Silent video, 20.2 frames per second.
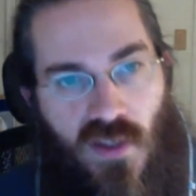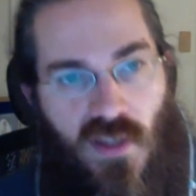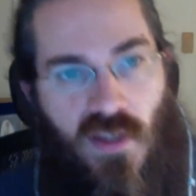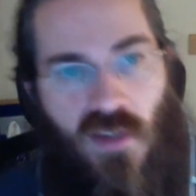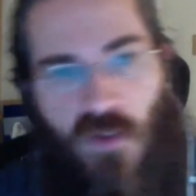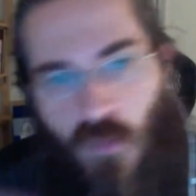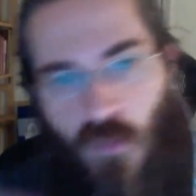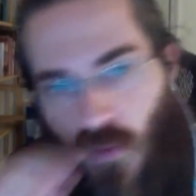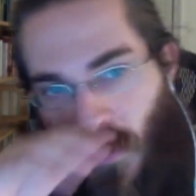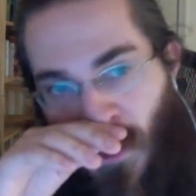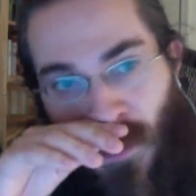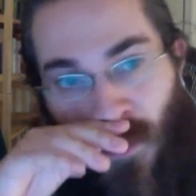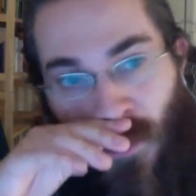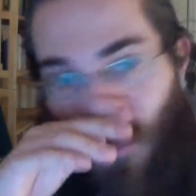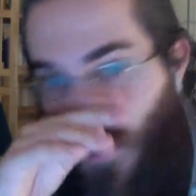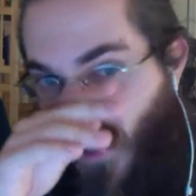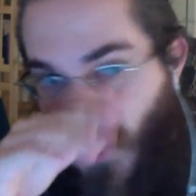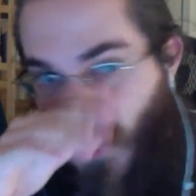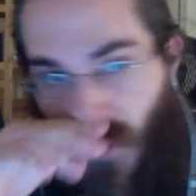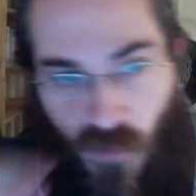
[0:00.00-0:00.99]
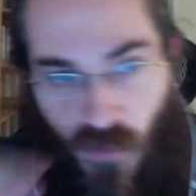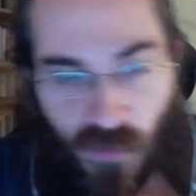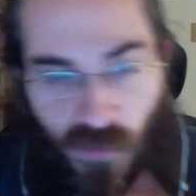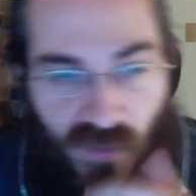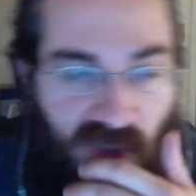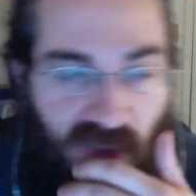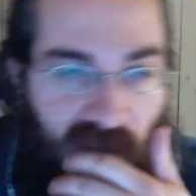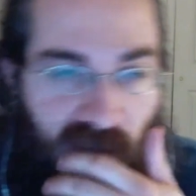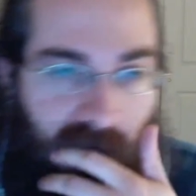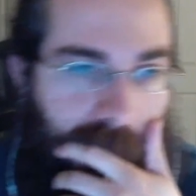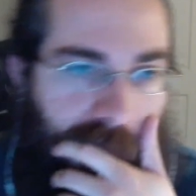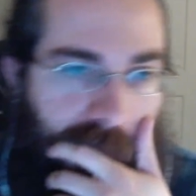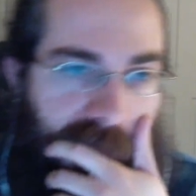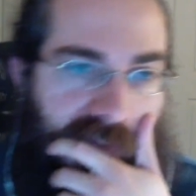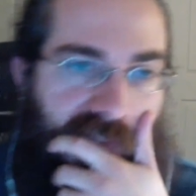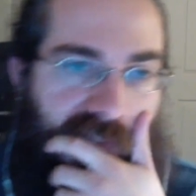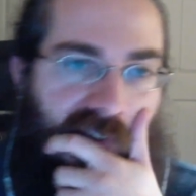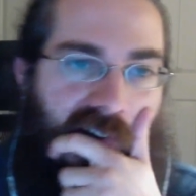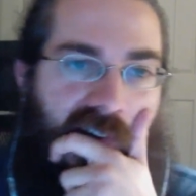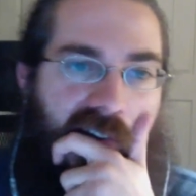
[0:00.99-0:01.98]
We're going to partner with them, and
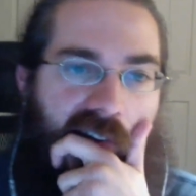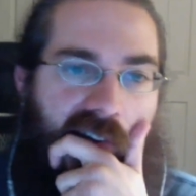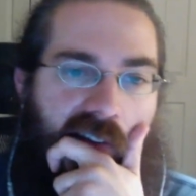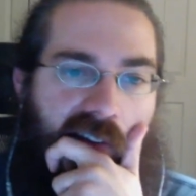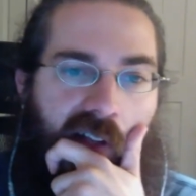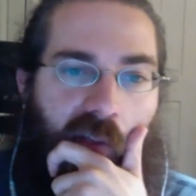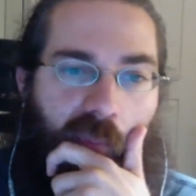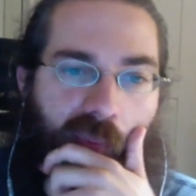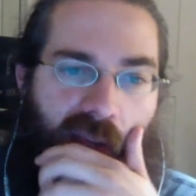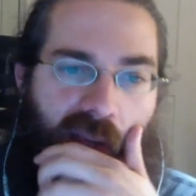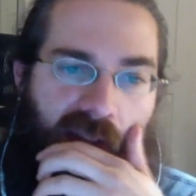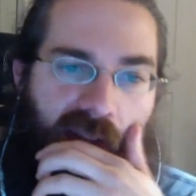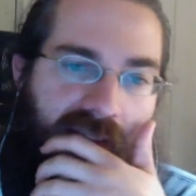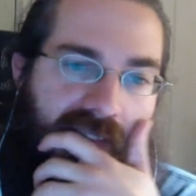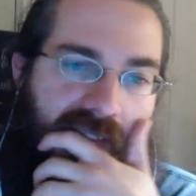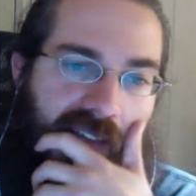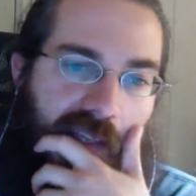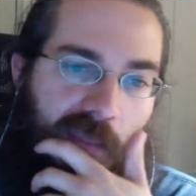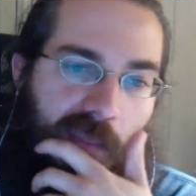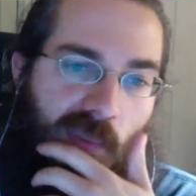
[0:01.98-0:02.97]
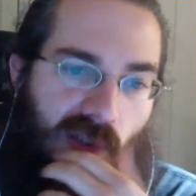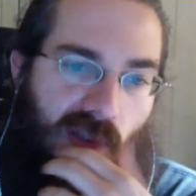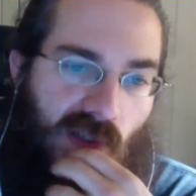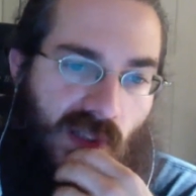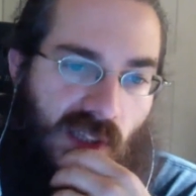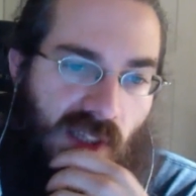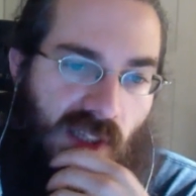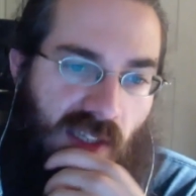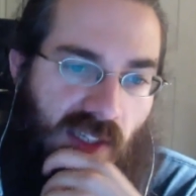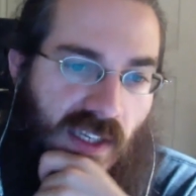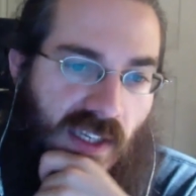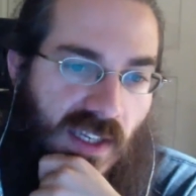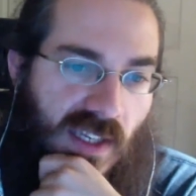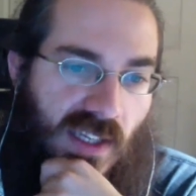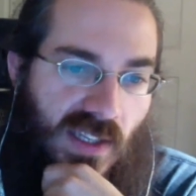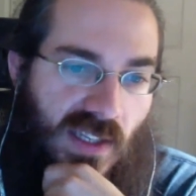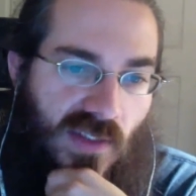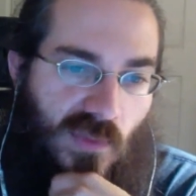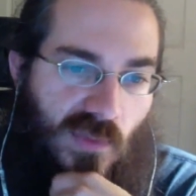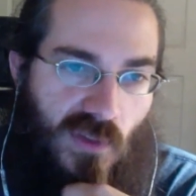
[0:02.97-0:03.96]
they're going to help man the table
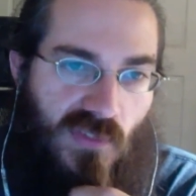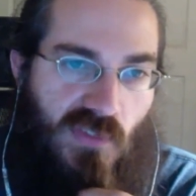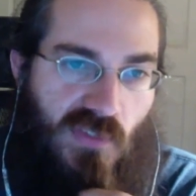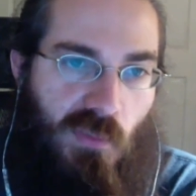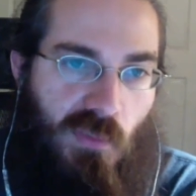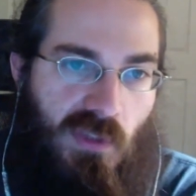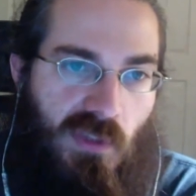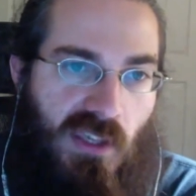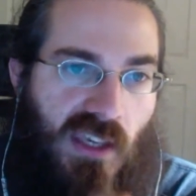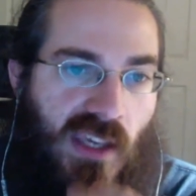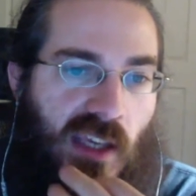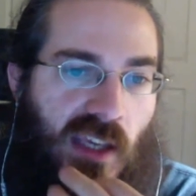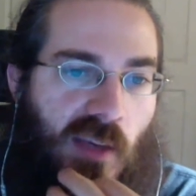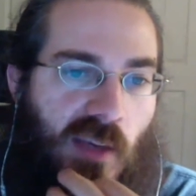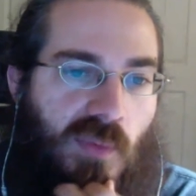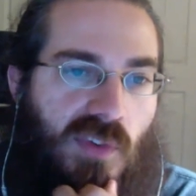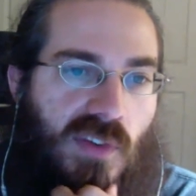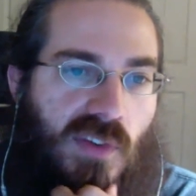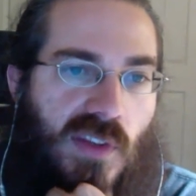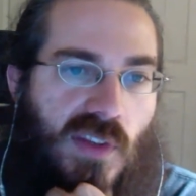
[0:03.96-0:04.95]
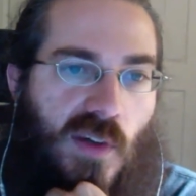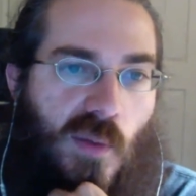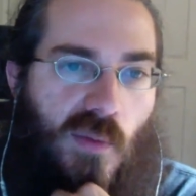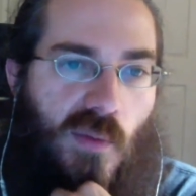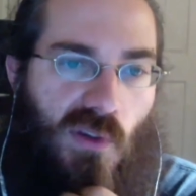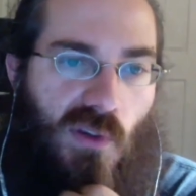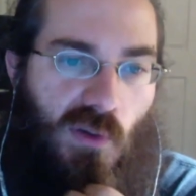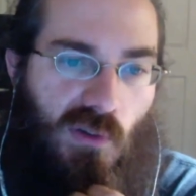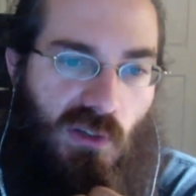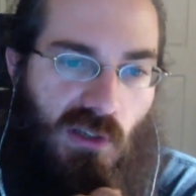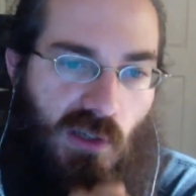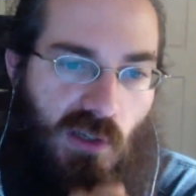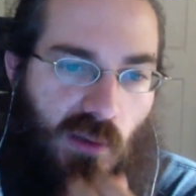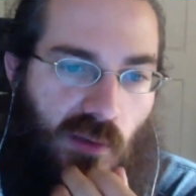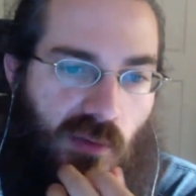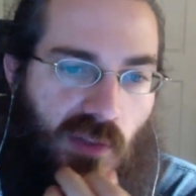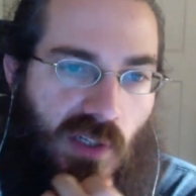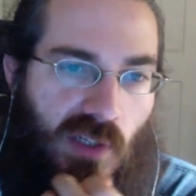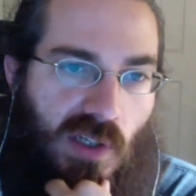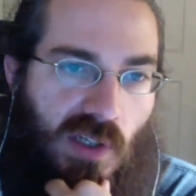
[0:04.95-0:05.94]
and run some games, and they're going to,
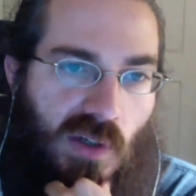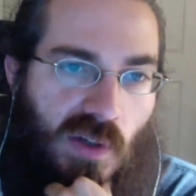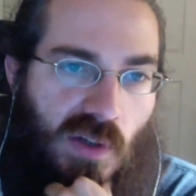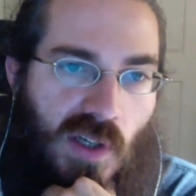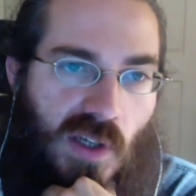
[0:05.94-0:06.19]
you know,